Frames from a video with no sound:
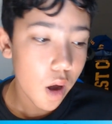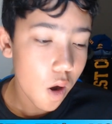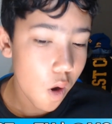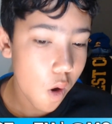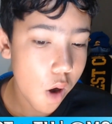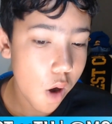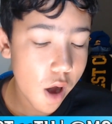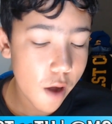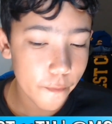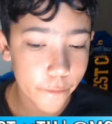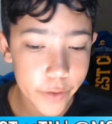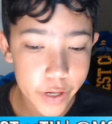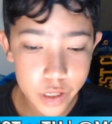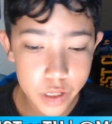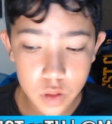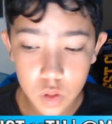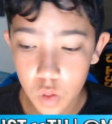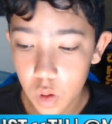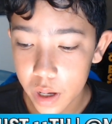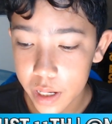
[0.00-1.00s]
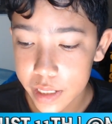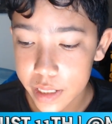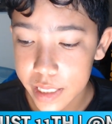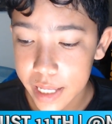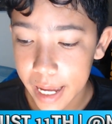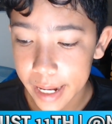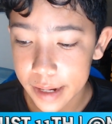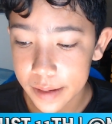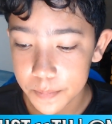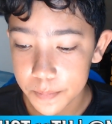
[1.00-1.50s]
I feel like
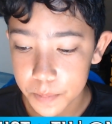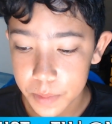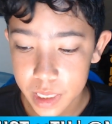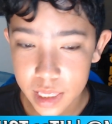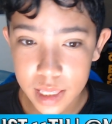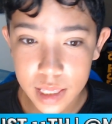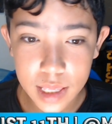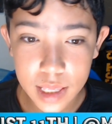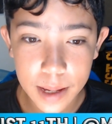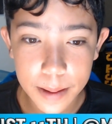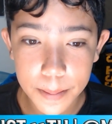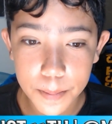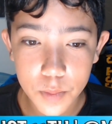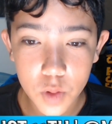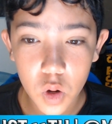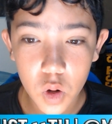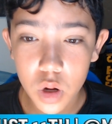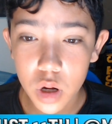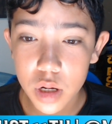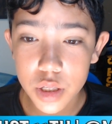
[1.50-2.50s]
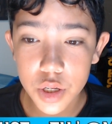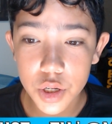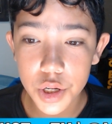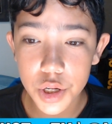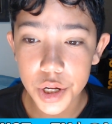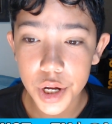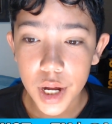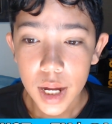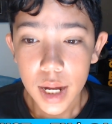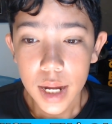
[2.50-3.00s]
that they're not going to
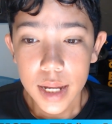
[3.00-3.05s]
do